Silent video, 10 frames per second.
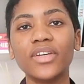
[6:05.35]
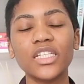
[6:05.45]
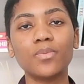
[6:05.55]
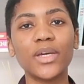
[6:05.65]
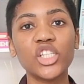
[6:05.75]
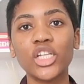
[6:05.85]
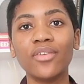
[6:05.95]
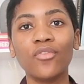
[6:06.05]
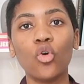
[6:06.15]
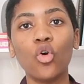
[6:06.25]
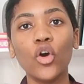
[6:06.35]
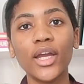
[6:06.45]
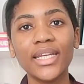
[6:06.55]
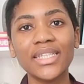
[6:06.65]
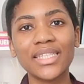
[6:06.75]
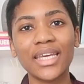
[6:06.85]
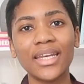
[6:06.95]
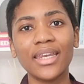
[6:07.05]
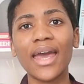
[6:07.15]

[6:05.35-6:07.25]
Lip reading: especially for oily skin,